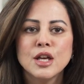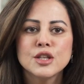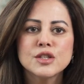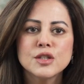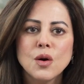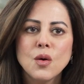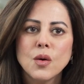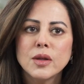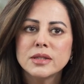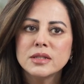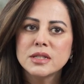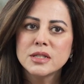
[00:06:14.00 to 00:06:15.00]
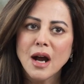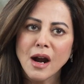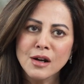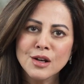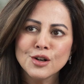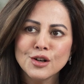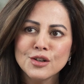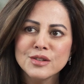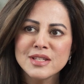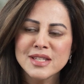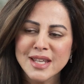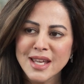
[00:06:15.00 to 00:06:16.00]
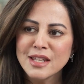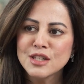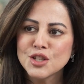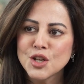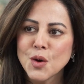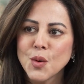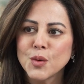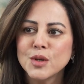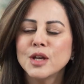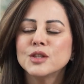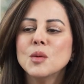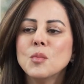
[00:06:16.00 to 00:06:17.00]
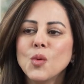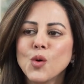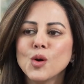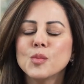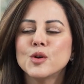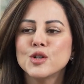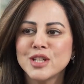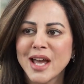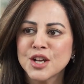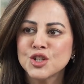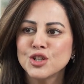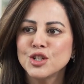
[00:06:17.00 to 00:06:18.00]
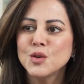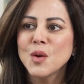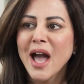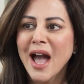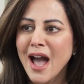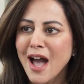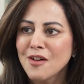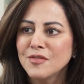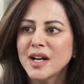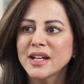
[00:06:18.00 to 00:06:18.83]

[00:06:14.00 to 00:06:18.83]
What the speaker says: So darker the skin tone, the more protection you have